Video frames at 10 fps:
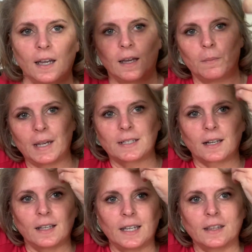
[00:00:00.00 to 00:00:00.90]

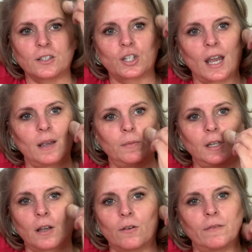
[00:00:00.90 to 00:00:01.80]
basically in the shape,
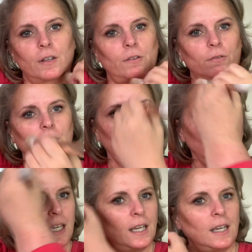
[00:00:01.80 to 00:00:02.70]
of a
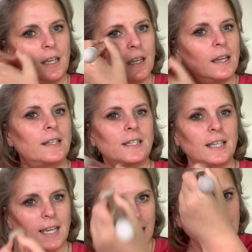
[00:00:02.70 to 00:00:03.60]
3 and an
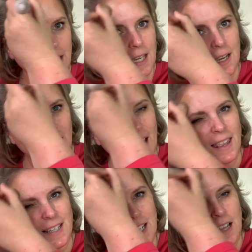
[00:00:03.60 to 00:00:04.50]
E.
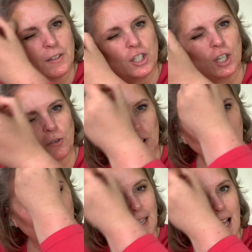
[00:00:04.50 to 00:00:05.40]
That's kind of a general
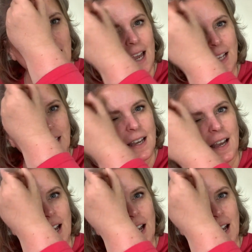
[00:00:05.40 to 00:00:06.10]
guideline.